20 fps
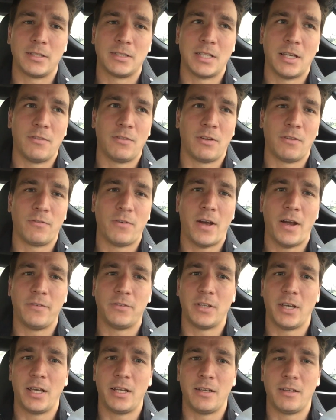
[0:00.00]

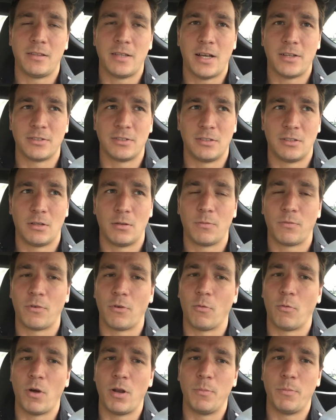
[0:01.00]
75 to 80,000 dirham
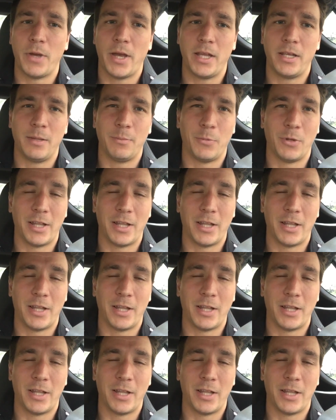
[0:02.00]
for one bed.